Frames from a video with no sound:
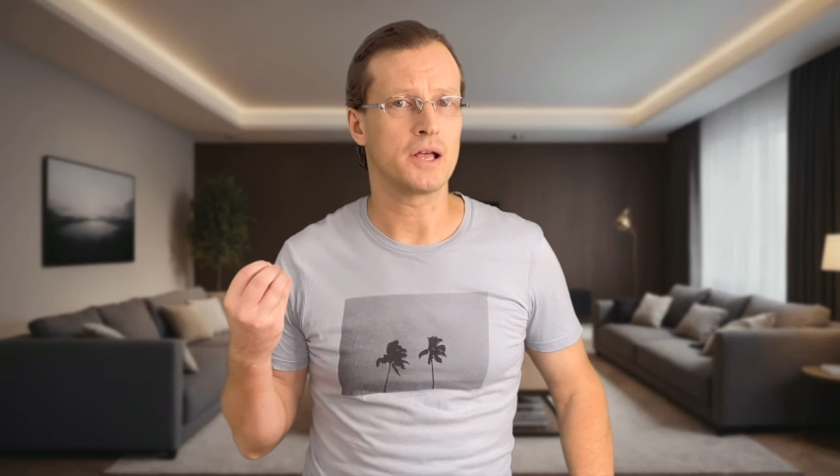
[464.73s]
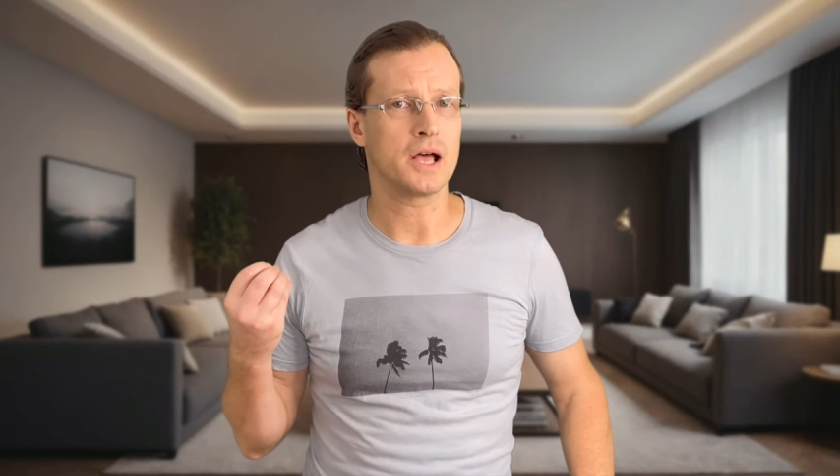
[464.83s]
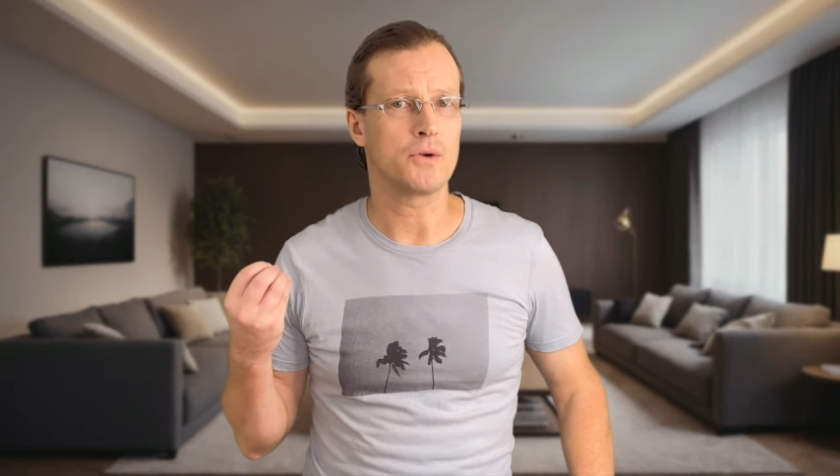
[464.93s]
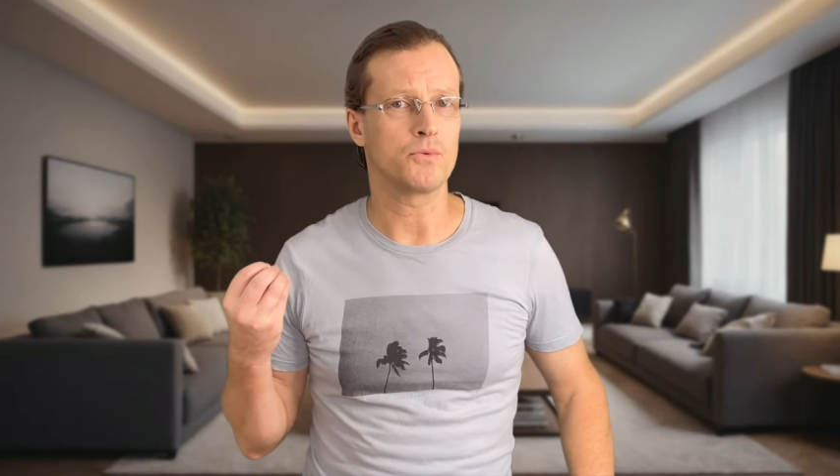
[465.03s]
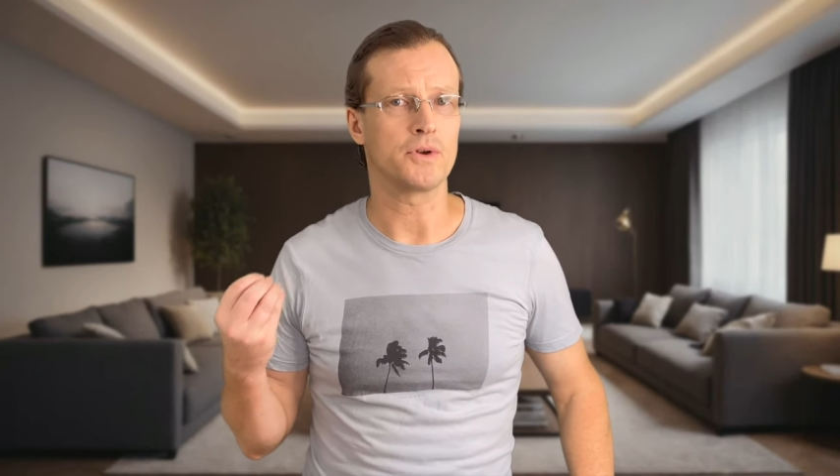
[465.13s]

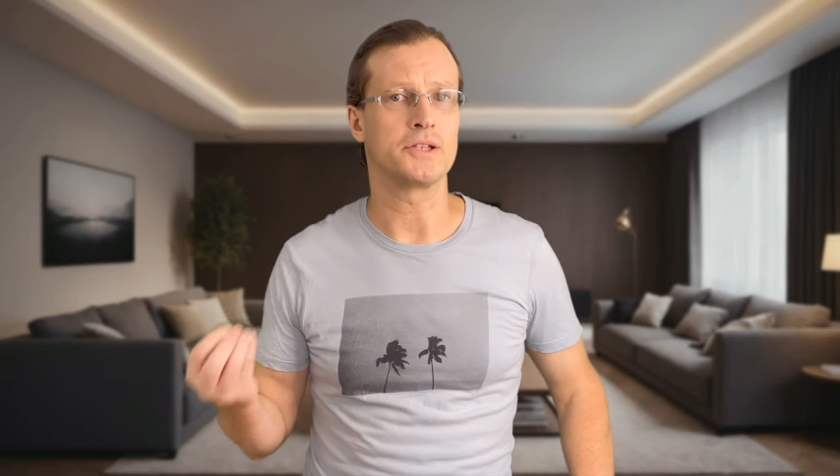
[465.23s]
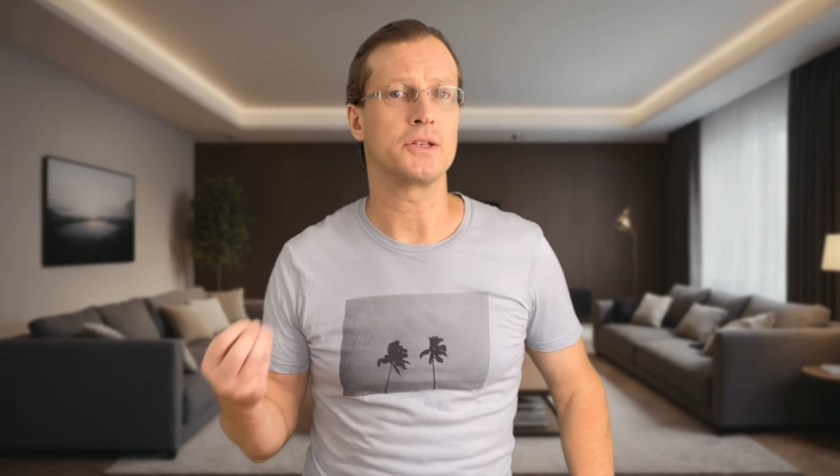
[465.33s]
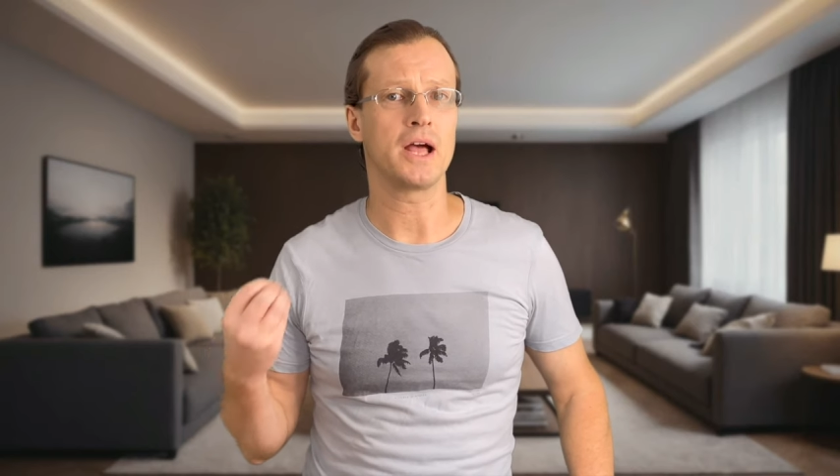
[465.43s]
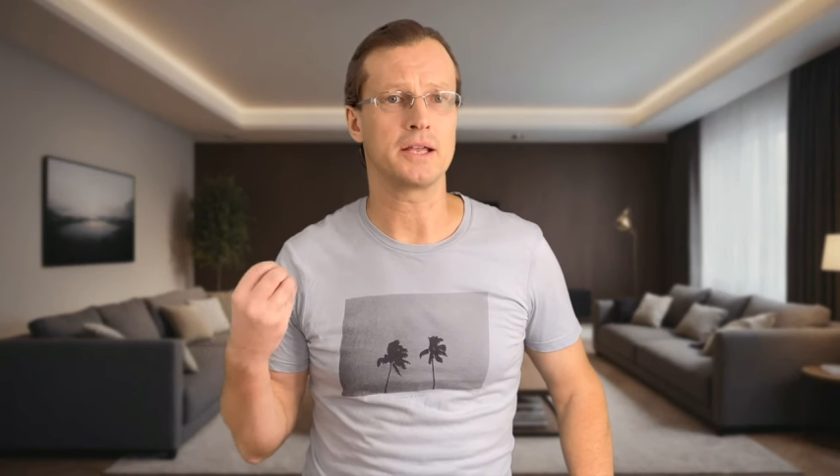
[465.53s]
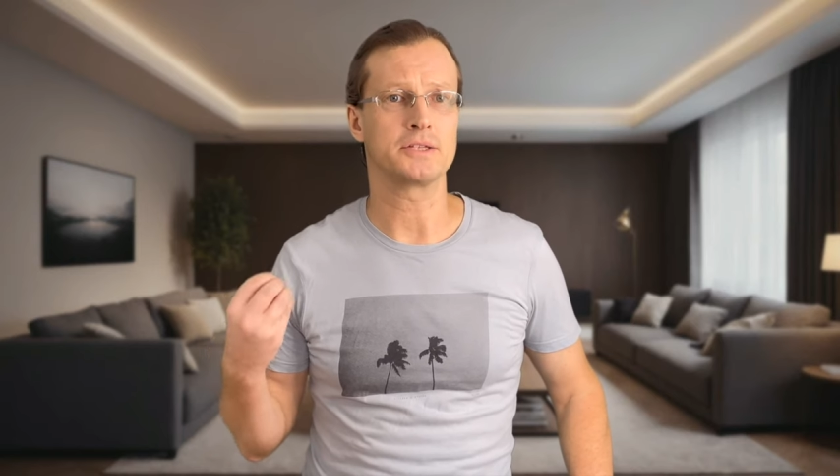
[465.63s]
every
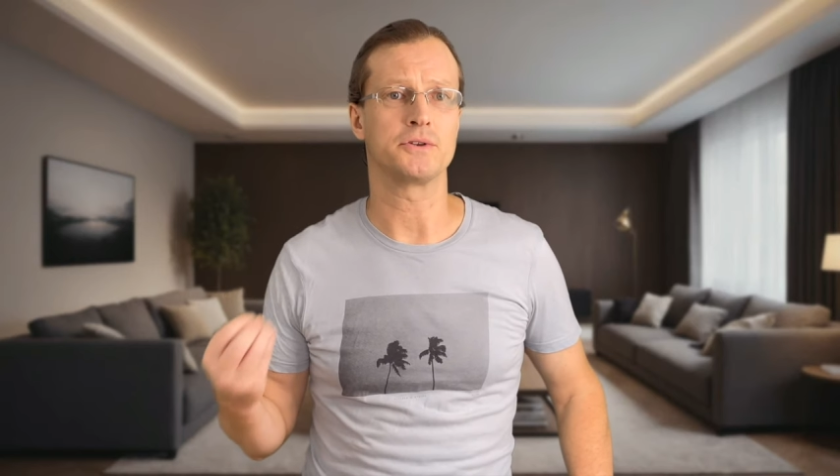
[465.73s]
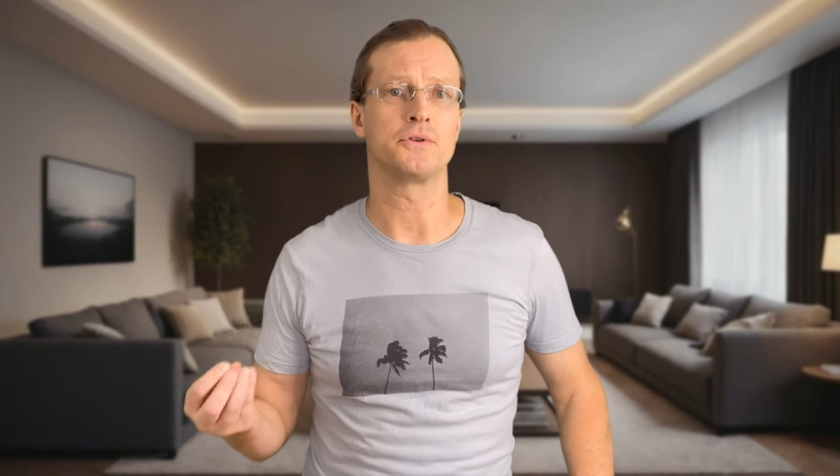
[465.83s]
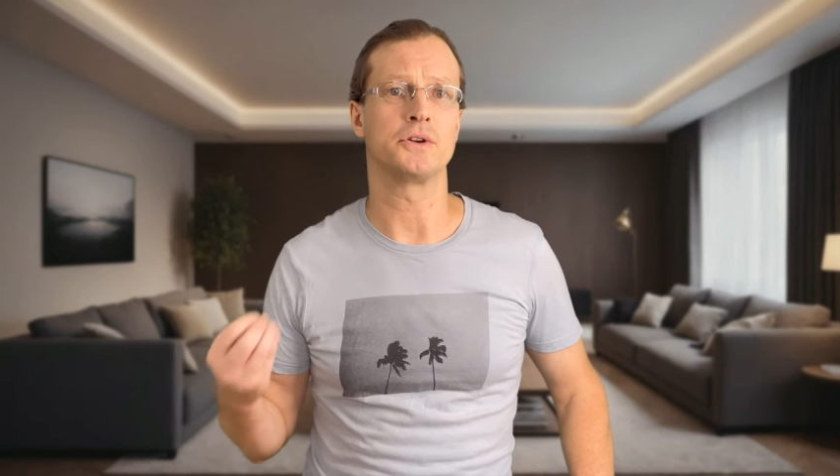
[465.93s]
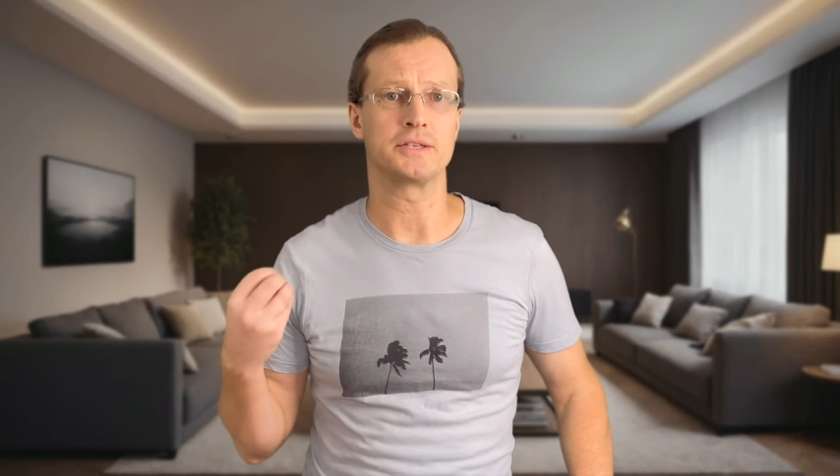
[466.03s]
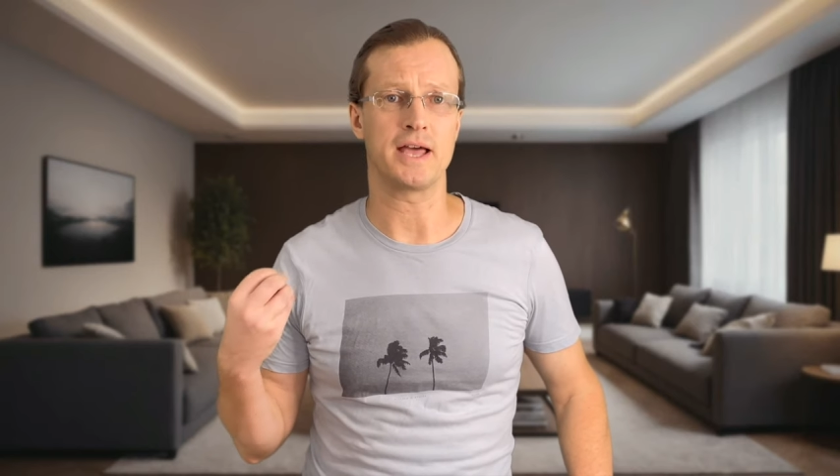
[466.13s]
child
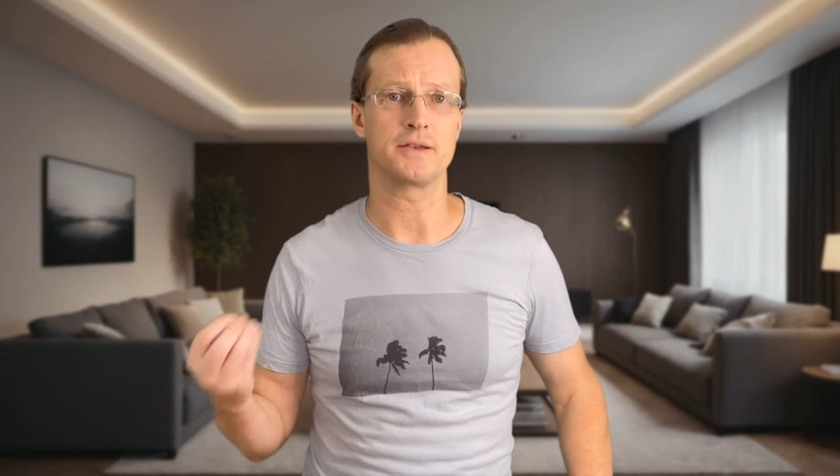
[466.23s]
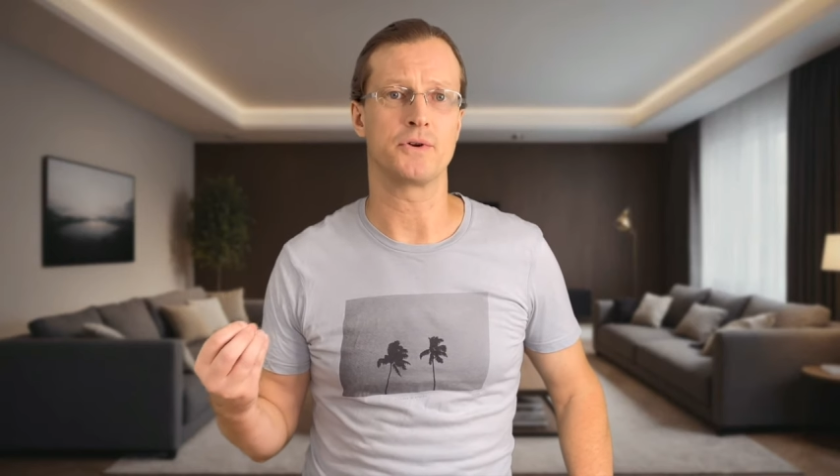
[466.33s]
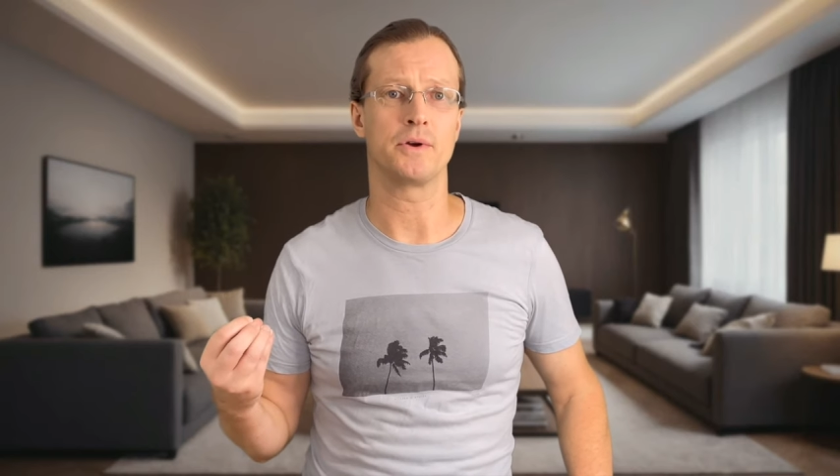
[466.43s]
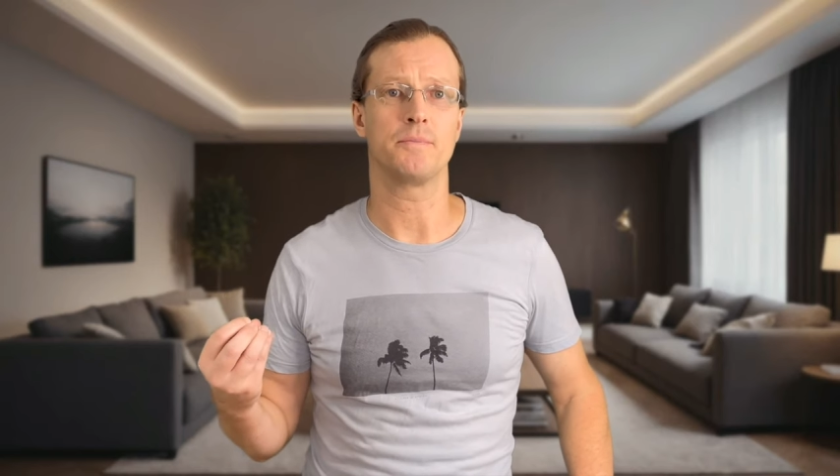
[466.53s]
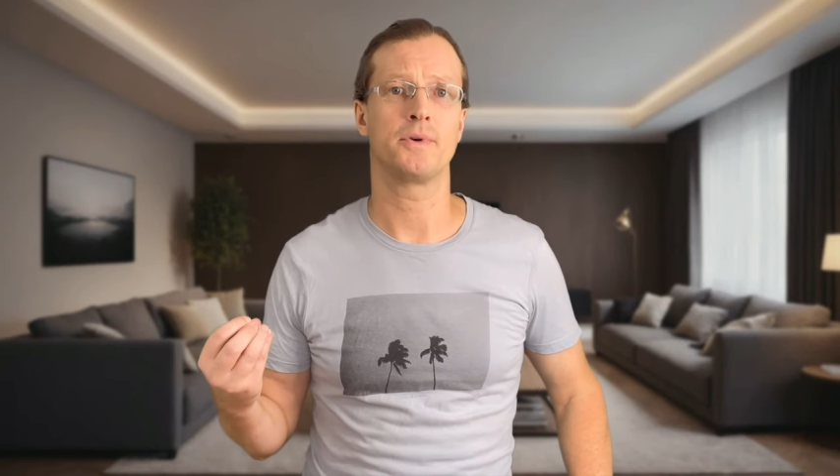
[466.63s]
learns at
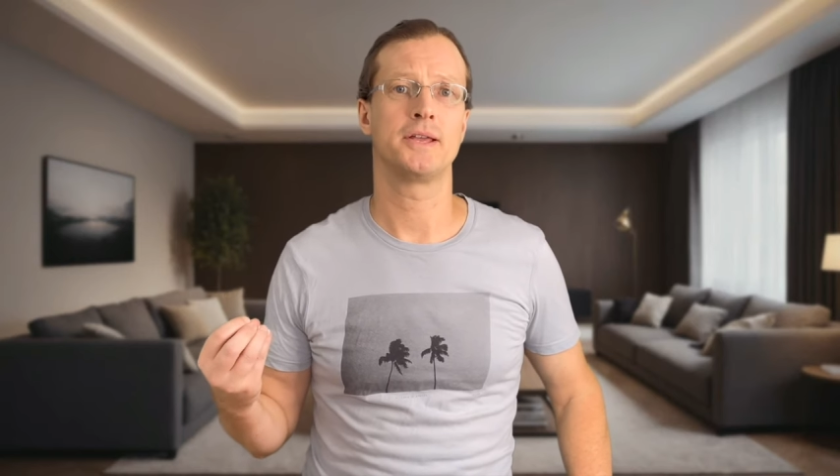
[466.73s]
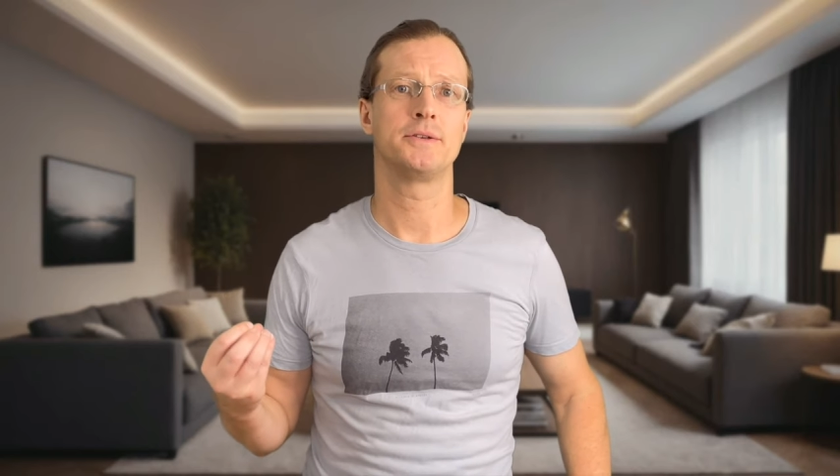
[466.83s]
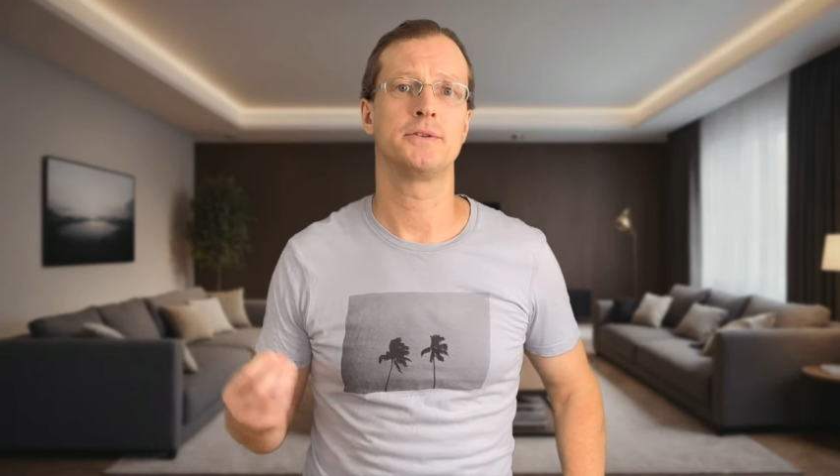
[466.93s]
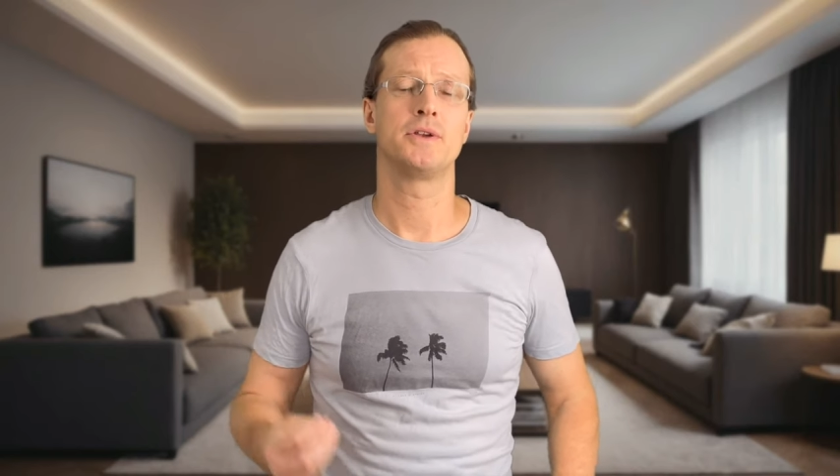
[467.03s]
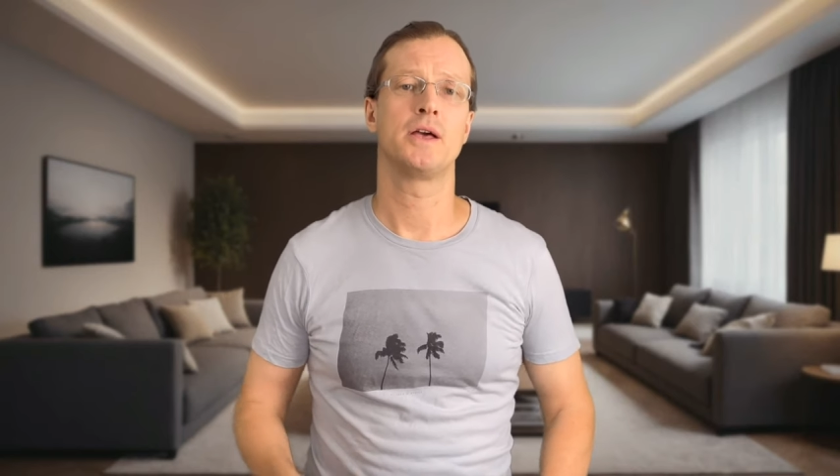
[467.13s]
their own
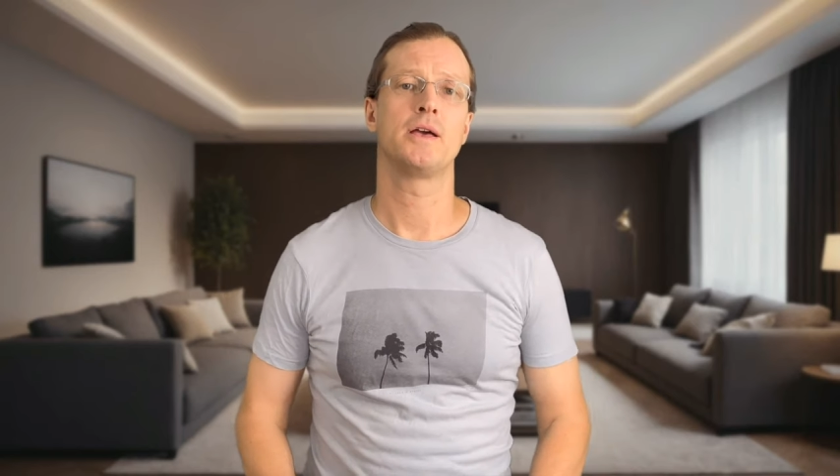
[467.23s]
pace.